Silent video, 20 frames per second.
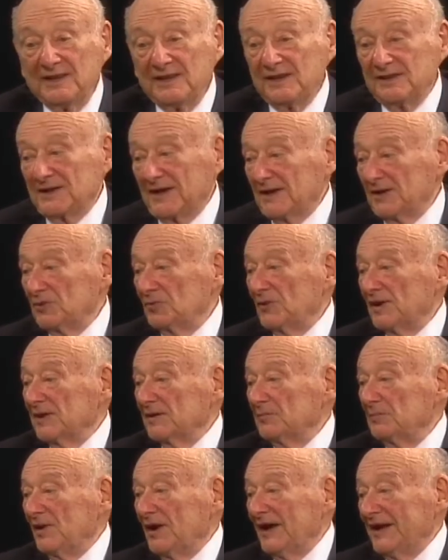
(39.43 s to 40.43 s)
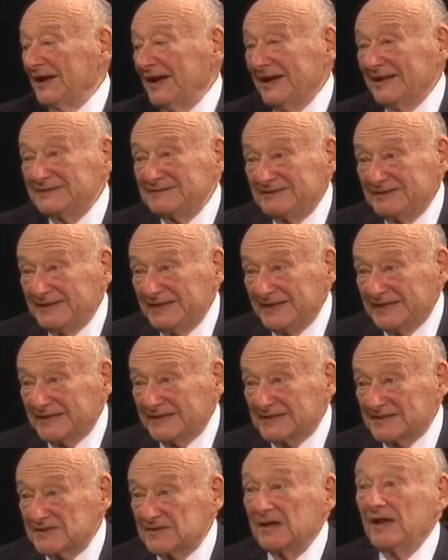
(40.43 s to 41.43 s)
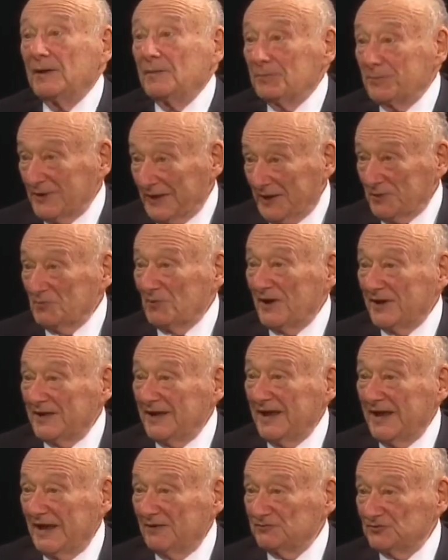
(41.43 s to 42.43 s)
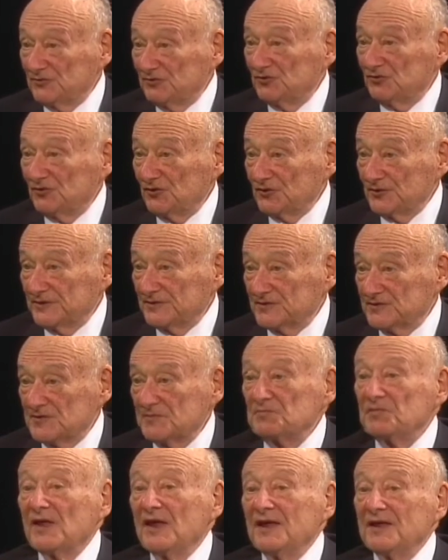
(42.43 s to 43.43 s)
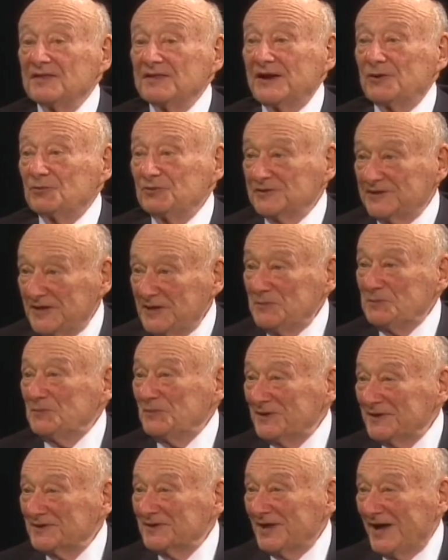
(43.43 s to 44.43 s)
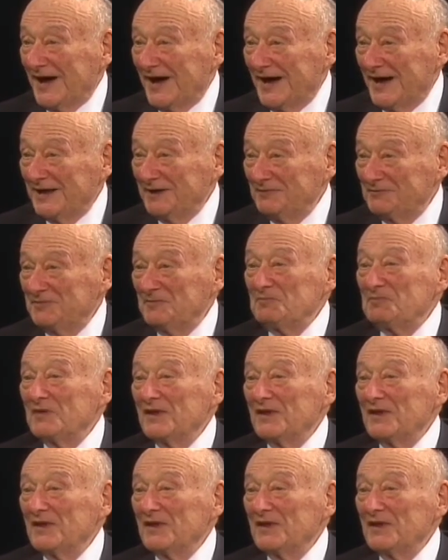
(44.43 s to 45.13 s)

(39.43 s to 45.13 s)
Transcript: and I don't want to buy antiques, but I want to have insurance that will keep me alive